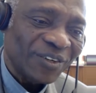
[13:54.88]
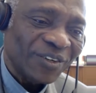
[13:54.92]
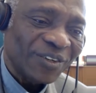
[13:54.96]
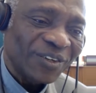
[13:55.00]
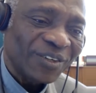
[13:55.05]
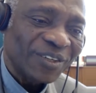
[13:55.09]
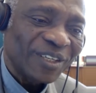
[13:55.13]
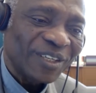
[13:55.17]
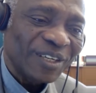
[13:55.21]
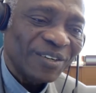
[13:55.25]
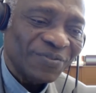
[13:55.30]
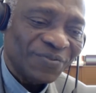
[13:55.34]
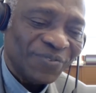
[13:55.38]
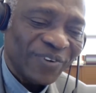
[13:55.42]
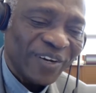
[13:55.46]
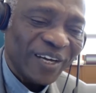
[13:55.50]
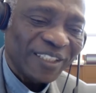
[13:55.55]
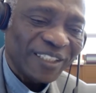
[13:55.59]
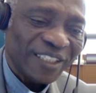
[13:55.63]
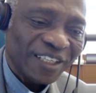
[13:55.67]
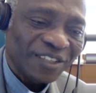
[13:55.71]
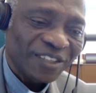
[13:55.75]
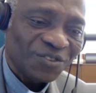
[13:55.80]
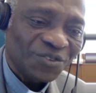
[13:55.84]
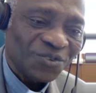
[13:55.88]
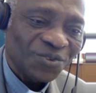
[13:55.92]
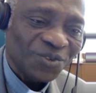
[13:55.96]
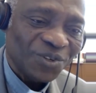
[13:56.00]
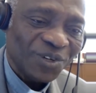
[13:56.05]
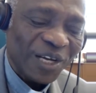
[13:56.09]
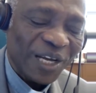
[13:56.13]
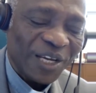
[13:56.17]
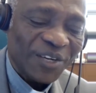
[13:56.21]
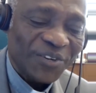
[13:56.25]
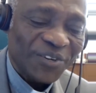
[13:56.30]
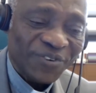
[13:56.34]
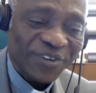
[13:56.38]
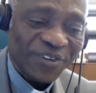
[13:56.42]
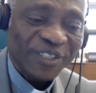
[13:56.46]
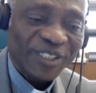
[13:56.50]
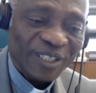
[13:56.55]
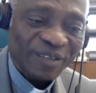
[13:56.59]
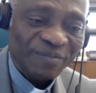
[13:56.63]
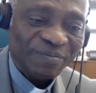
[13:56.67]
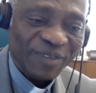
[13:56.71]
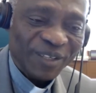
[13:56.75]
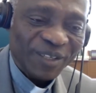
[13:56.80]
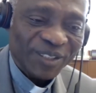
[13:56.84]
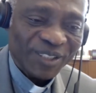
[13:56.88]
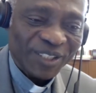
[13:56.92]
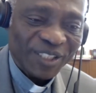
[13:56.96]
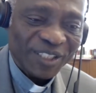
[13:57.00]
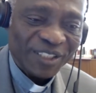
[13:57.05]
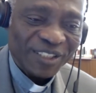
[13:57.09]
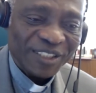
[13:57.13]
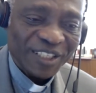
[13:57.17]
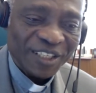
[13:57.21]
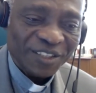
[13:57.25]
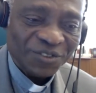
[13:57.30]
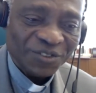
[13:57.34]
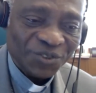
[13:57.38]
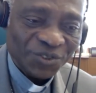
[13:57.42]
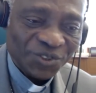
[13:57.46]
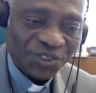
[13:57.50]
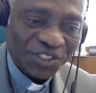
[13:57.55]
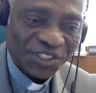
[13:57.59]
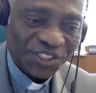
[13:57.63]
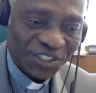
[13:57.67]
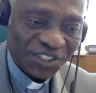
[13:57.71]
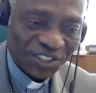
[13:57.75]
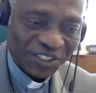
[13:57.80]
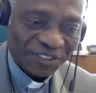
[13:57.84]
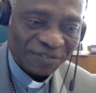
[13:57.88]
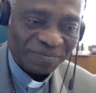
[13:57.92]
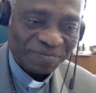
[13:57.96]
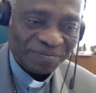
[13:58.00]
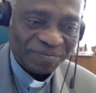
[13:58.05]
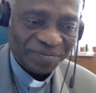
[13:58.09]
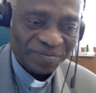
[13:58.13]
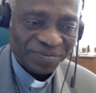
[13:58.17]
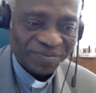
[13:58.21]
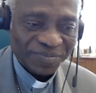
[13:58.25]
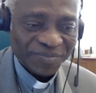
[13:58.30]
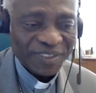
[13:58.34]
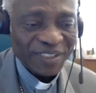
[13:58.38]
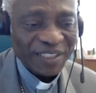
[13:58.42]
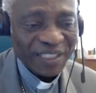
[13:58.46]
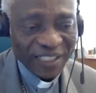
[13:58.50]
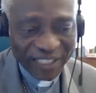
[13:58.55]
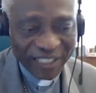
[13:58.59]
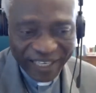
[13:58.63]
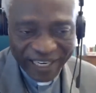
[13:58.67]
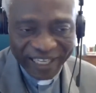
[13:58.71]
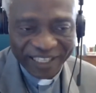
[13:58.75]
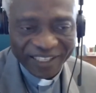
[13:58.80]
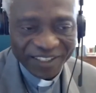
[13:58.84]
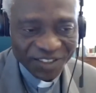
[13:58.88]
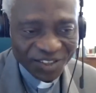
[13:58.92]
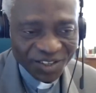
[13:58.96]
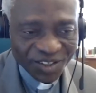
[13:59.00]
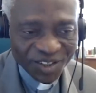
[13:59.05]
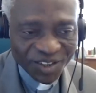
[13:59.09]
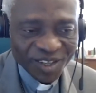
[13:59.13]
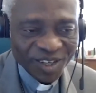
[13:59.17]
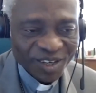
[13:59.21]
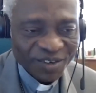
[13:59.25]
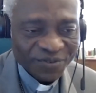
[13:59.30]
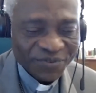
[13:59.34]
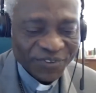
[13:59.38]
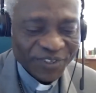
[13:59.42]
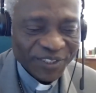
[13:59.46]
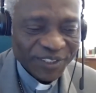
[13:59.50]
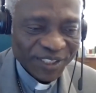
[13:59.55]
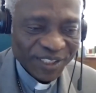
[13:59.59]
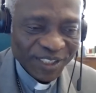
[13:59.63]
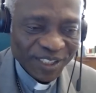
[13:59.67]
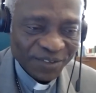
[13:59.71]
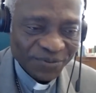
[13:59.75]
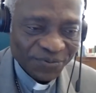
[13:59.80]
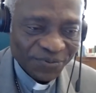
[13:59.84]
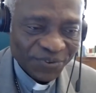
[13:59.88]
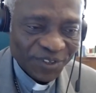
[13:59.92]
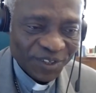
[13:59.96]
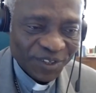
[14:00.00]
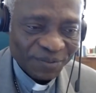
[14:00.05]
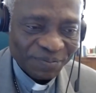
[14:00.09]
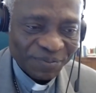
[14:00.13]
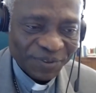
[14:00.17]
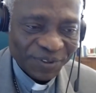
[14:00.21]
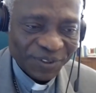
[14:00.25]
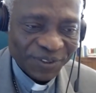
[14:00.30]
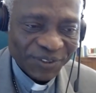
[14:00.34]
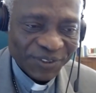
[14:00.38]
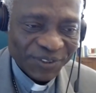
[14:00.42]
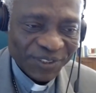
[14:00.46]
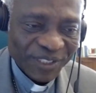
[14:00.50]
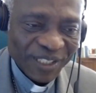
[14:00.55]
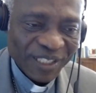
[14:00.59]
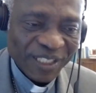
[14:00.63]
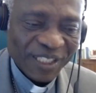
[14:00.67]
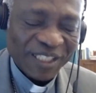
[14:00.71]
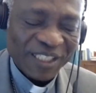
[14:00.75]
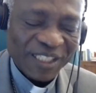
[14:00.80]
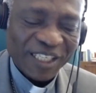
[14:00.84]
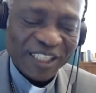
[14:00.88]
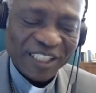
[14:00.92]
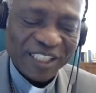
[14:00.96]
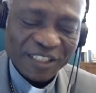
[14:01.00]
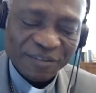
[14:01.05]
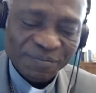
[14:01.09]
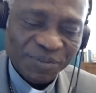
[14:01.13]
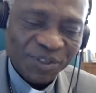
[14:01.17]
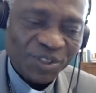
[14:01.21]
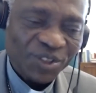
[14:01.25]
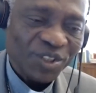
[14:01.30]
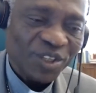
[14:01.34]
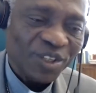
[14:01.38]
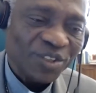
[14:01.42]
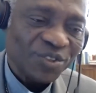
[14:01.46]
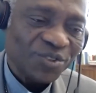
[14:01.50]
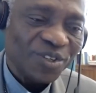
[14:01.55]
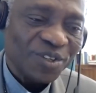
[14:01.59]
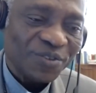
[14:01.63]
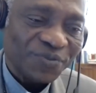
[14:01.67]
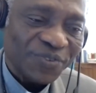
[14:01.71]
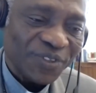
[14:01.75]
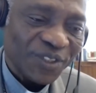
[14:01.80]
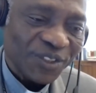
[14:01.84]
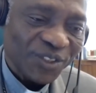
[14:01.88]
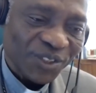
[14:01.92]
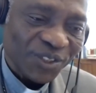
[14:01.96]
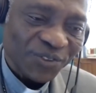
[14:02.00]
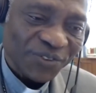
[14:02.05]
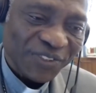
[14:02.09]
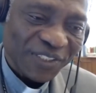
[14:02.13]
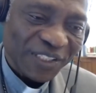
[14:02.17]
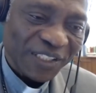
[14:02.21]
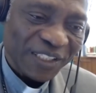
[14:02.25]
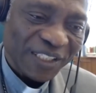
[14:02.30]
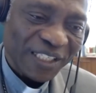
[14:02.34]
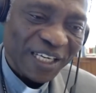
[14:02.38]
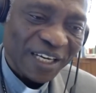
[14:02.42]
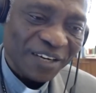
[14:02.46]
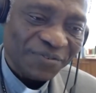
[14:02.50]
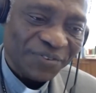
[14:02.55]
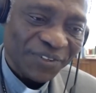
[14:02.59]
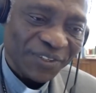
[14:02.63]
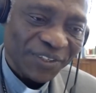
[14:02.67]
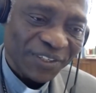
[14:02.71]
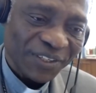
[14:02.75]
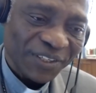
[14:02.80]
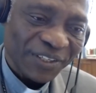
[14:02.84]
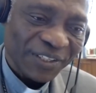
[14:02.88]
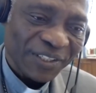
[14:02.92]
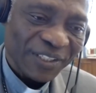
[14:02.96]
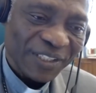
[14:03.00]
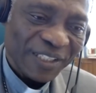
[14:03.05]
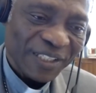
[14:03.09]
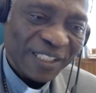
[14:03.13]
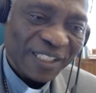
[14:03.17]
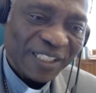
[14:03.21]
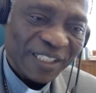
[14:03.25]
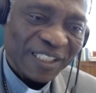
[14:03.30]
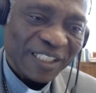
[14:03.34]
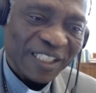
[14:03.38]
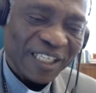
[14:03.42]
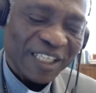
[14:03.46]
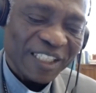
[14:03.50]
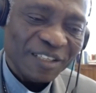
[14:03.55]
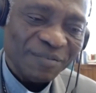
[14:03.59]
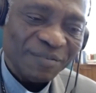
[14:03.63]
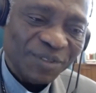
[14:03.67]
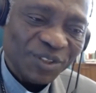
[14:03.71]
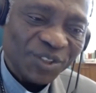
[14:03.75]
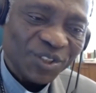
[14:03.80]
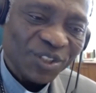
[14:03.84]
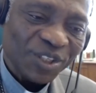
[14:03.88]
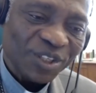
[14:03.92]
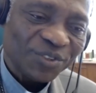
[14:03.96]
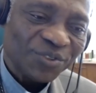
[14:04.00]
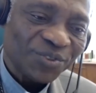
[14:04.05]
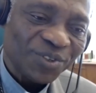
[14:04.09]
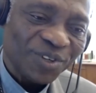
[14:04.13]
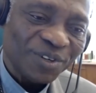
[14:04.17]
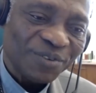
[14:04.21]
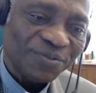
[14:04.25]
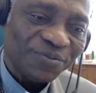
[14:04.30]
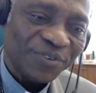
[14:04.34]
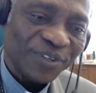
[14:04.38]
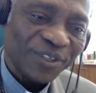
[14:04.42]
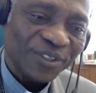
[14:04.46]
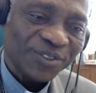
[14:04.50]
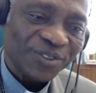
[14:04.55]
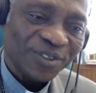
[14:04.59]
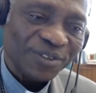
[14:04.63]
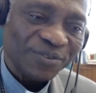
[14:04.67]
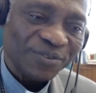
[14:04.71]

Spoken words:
invited to address a message and to teach, like your conference in the Philippines, like the Bishops' Conference of South Africa, like the Bishops' Conference of